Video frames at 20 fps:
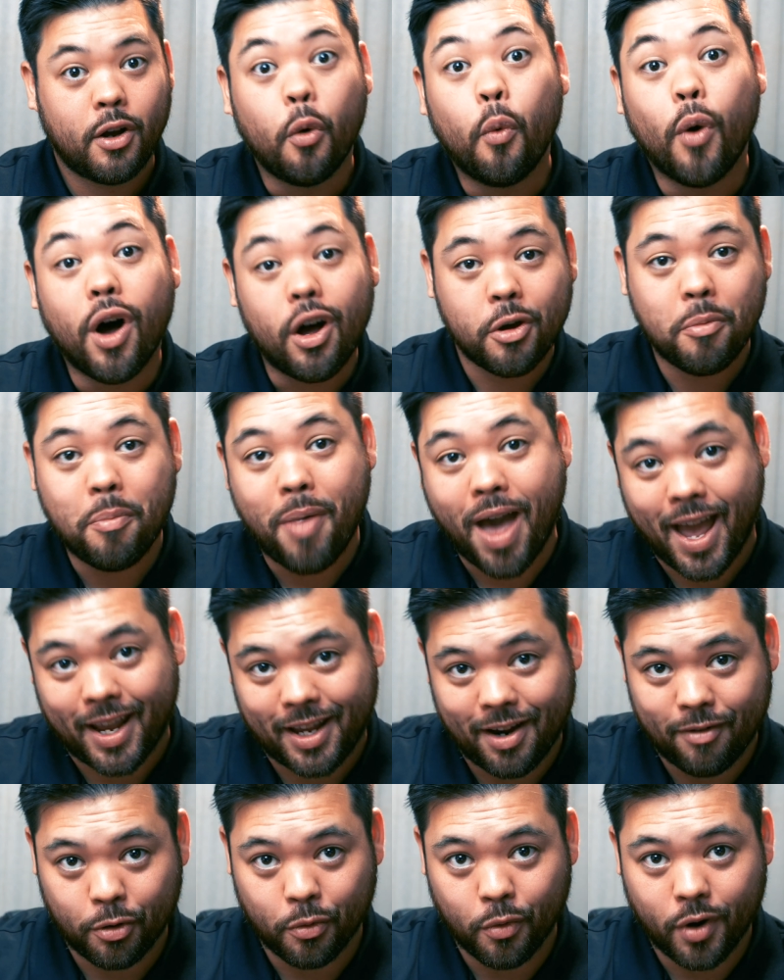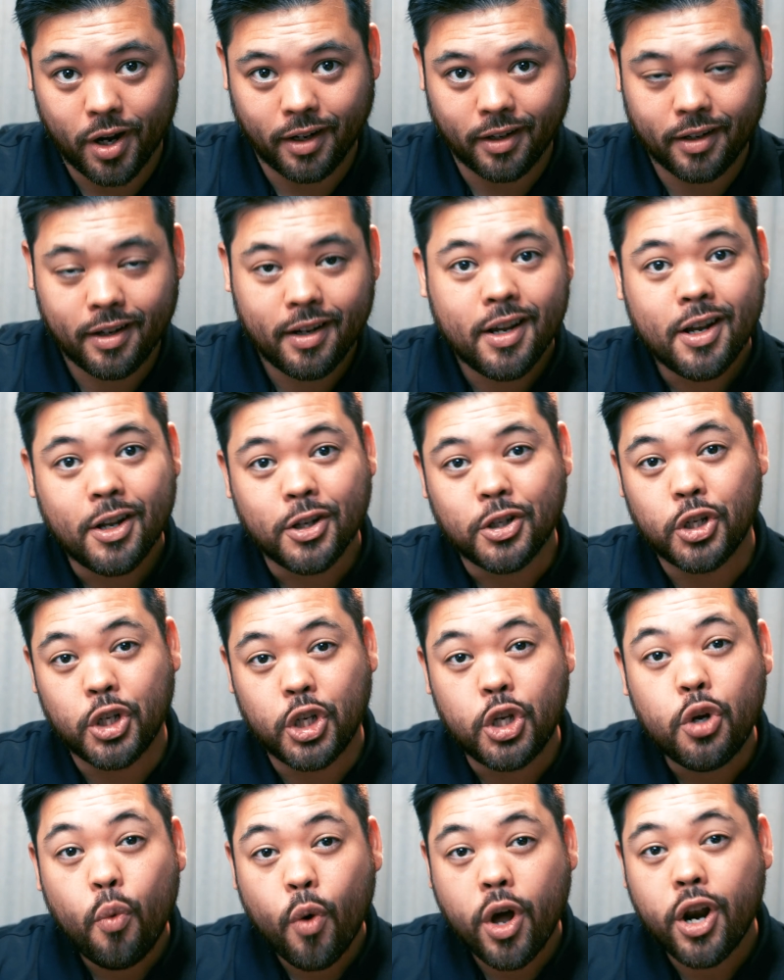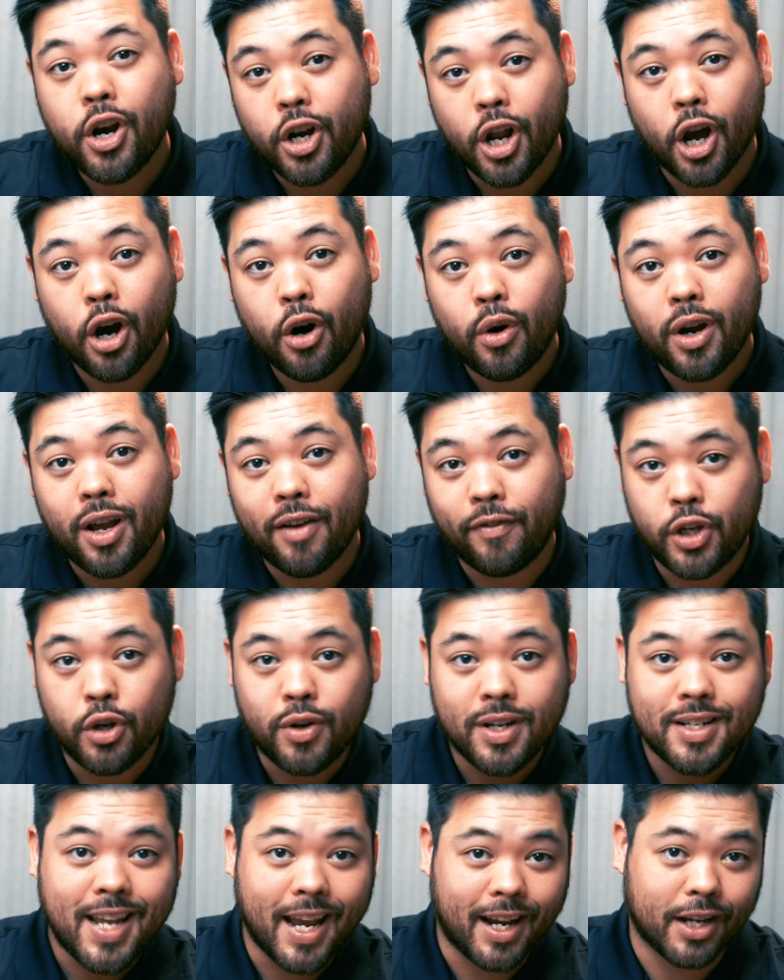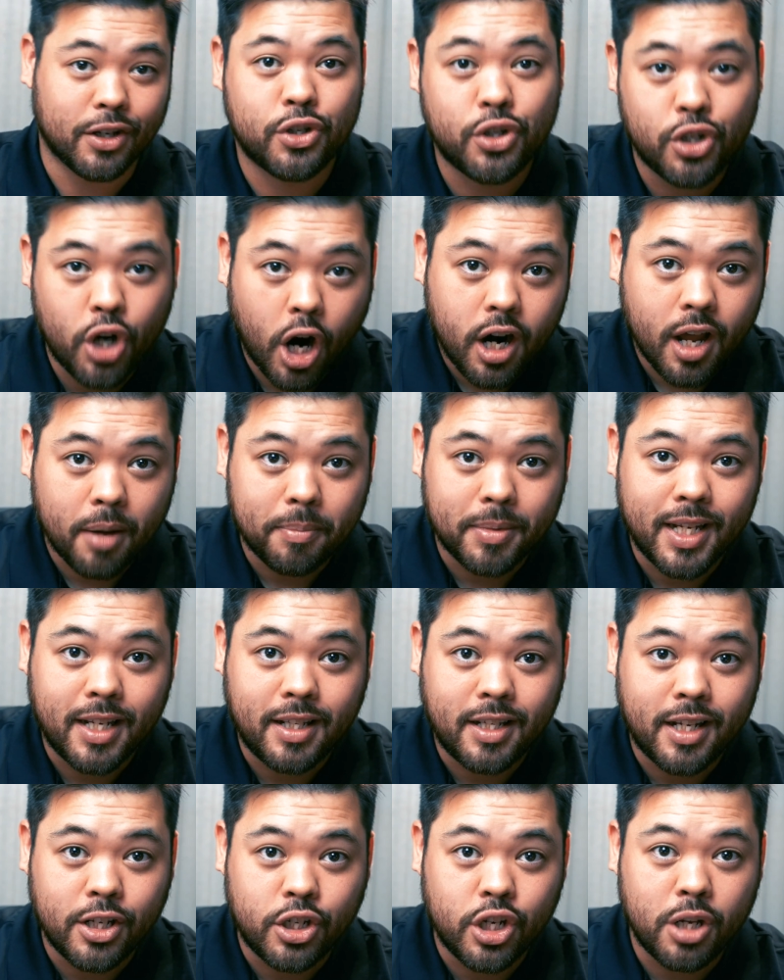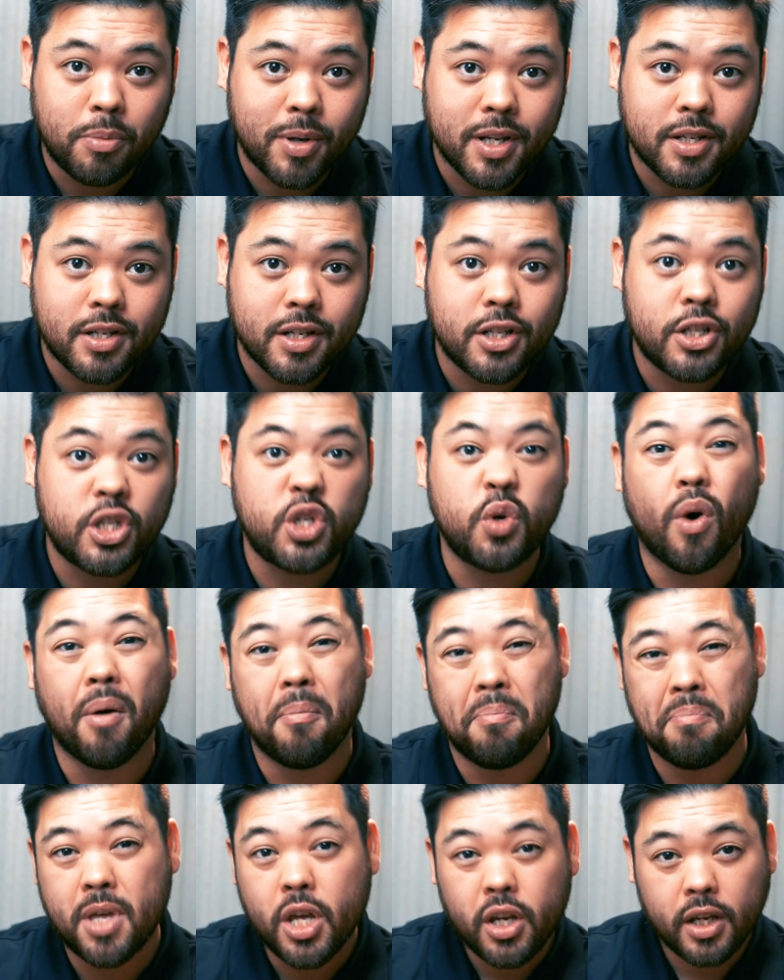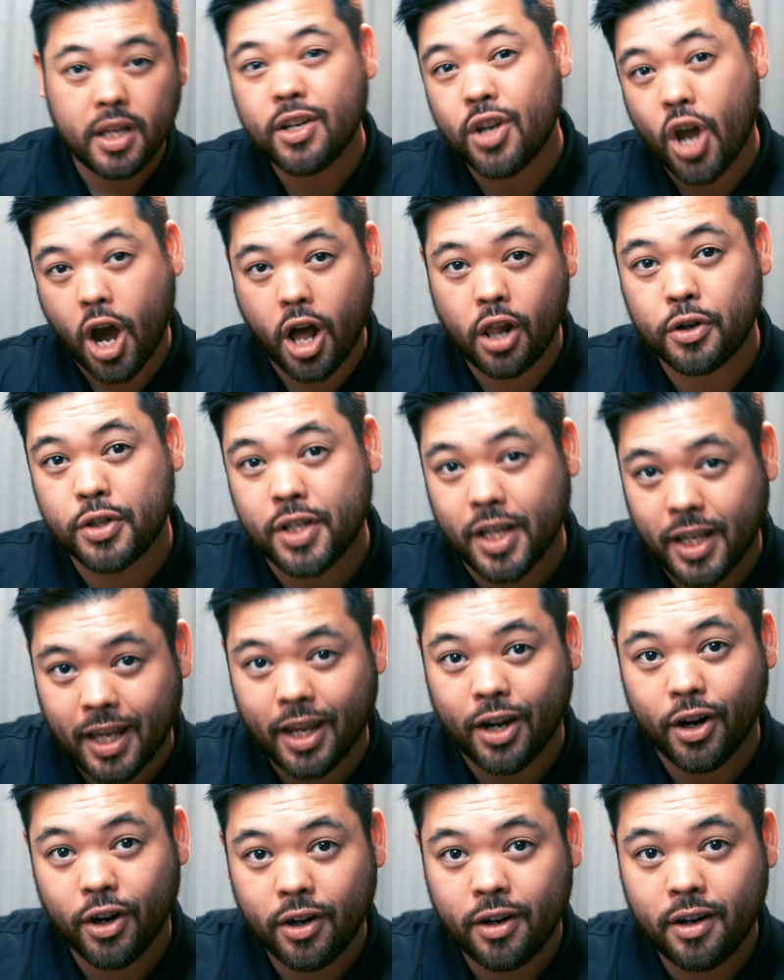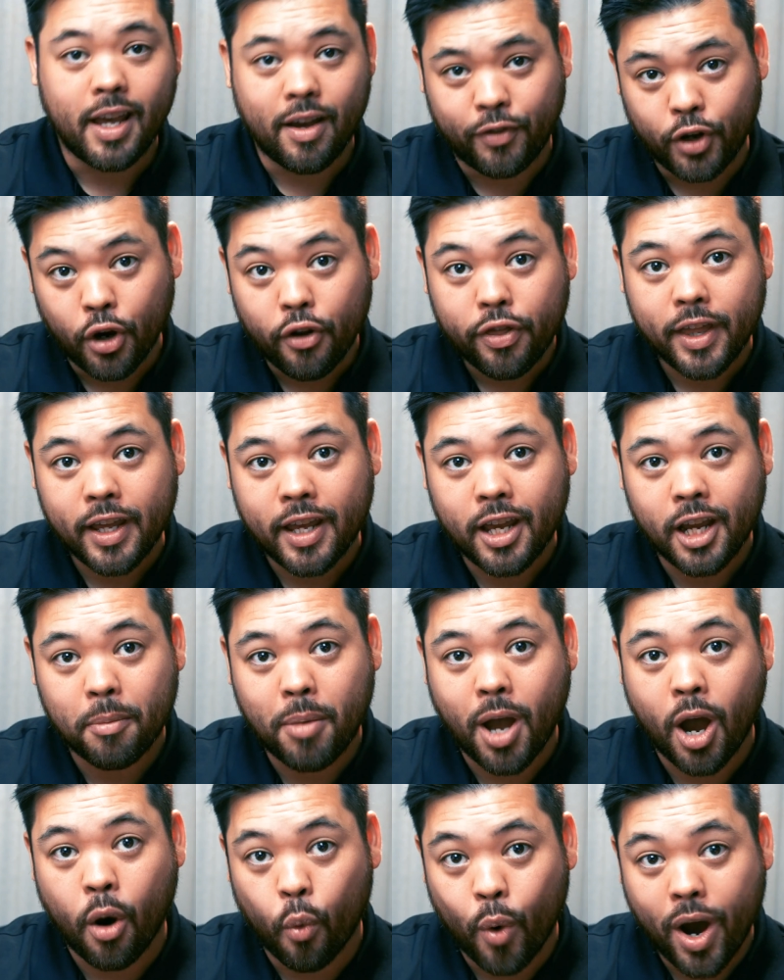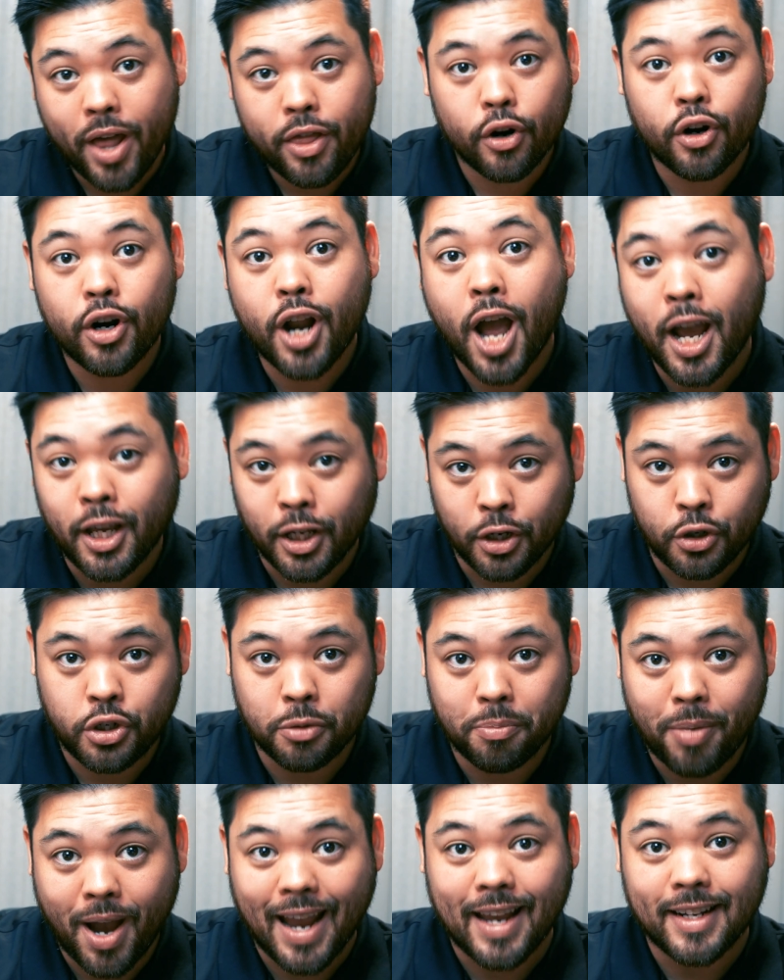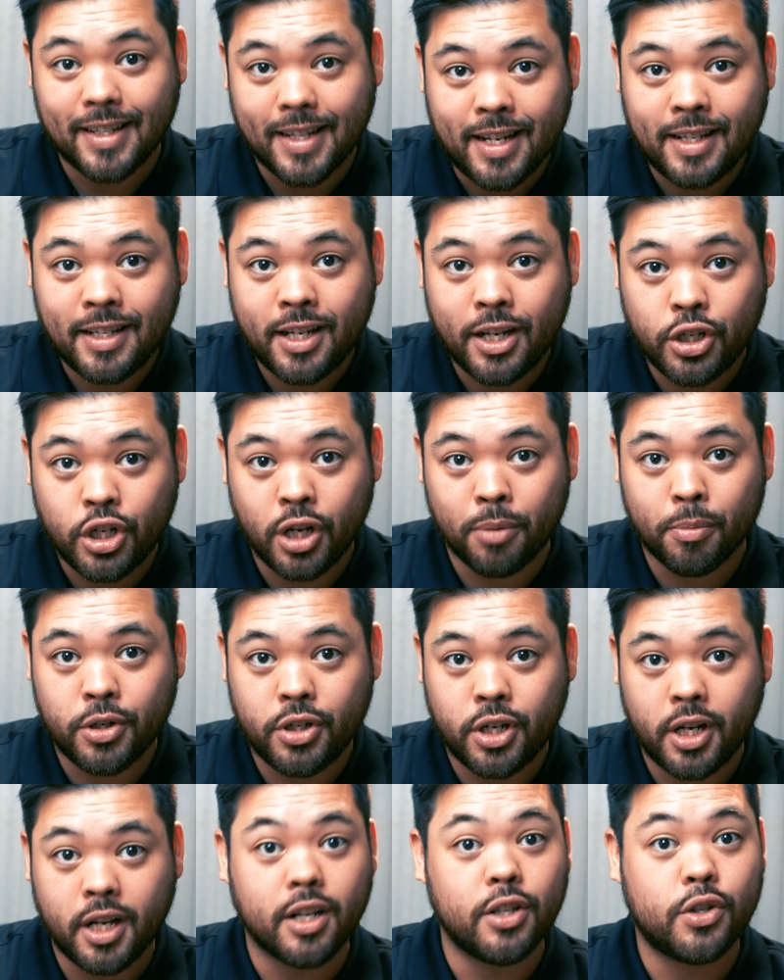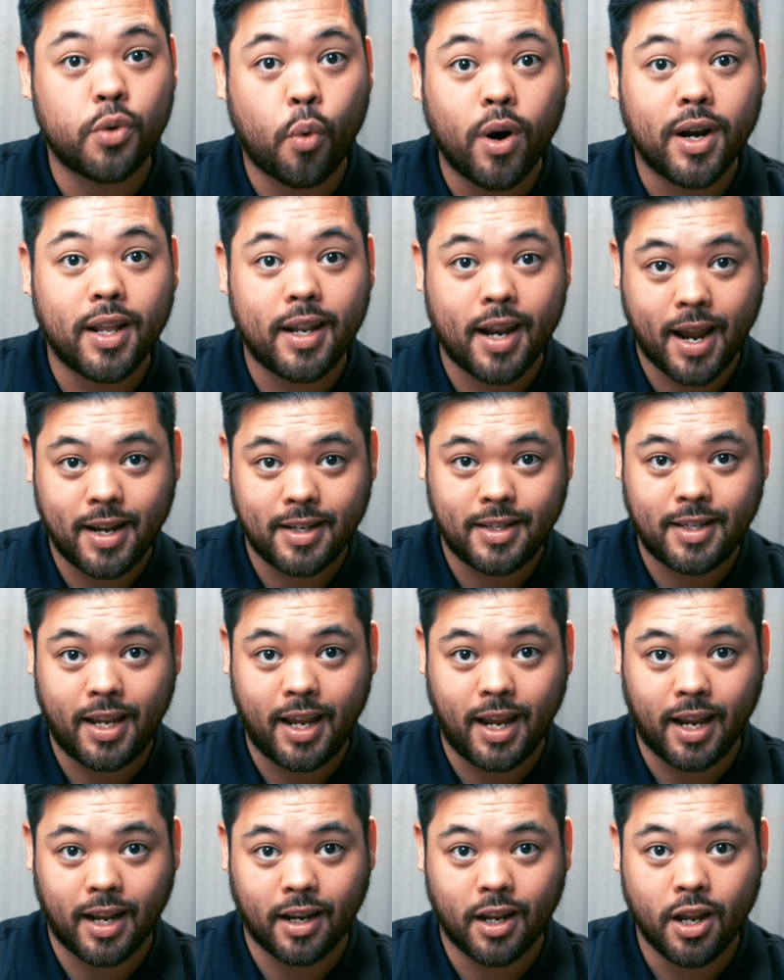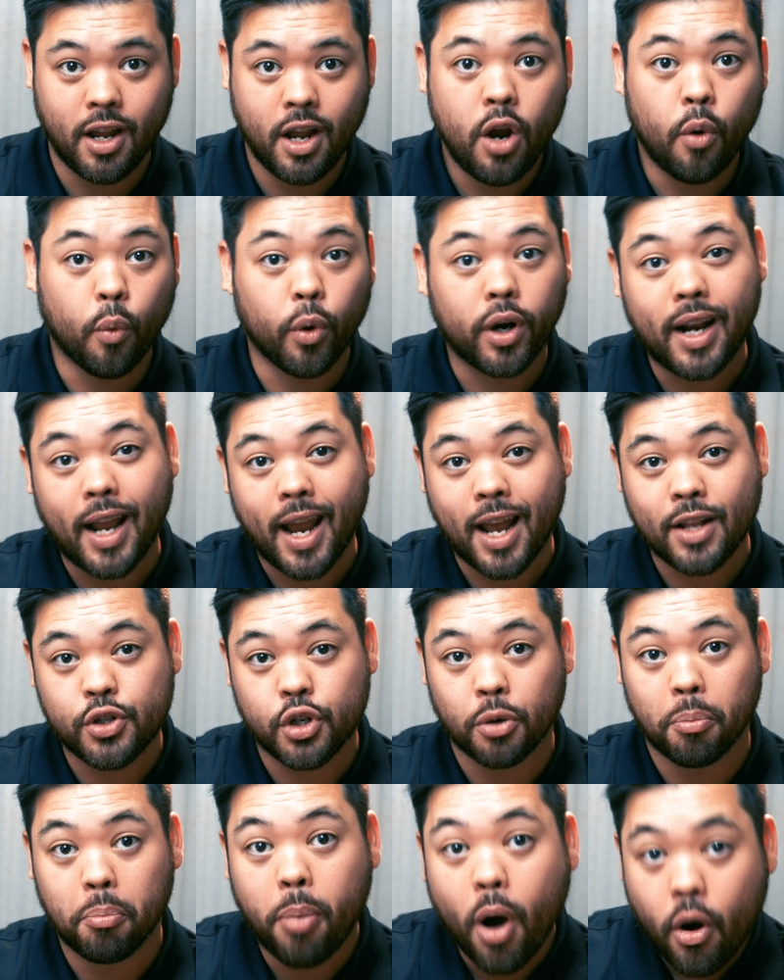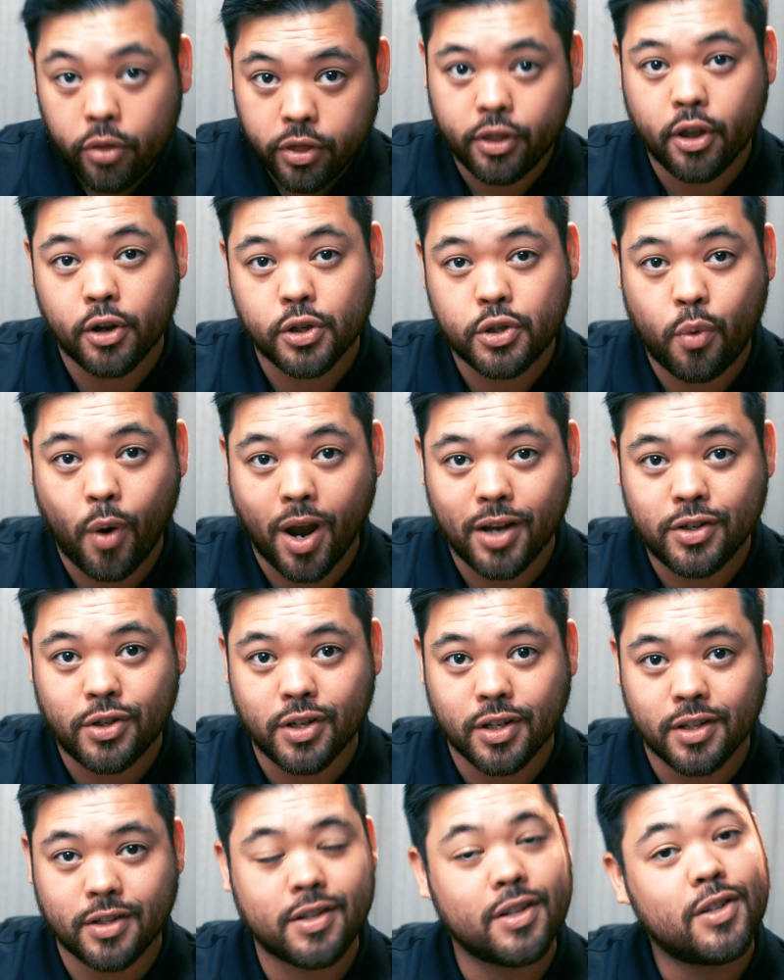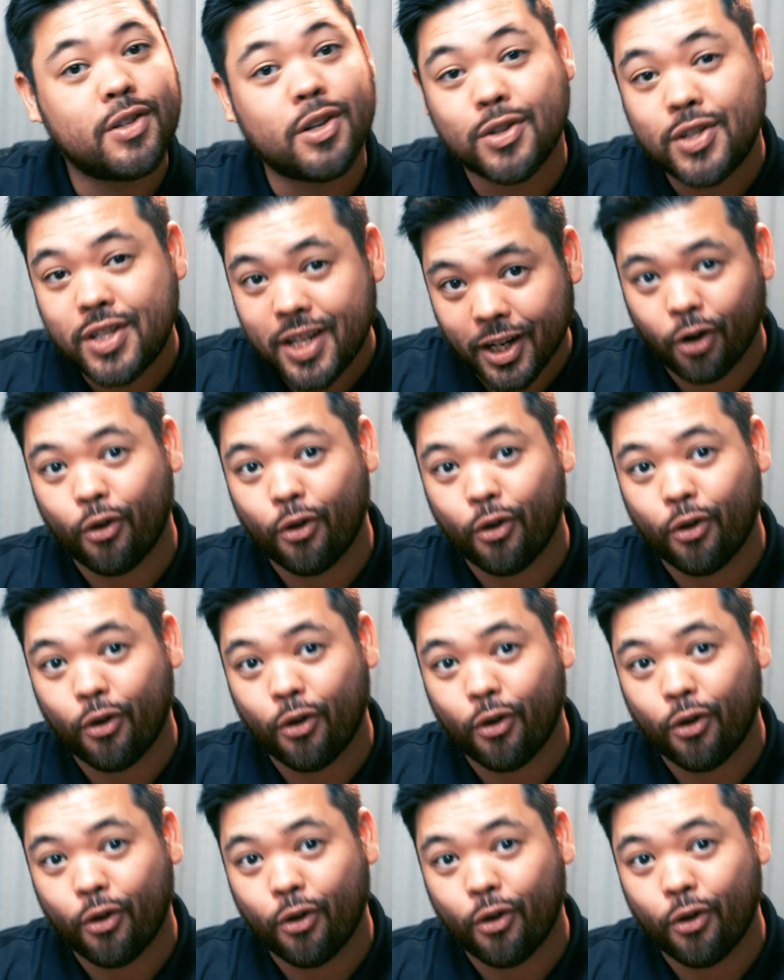Welcome back, everyone. Do you want to know if you can take a startup DTG business to $1 million a year? If you're thinking about whether or not you should buy a DTG machine in 2019, we're going to answer both of those questions, so stick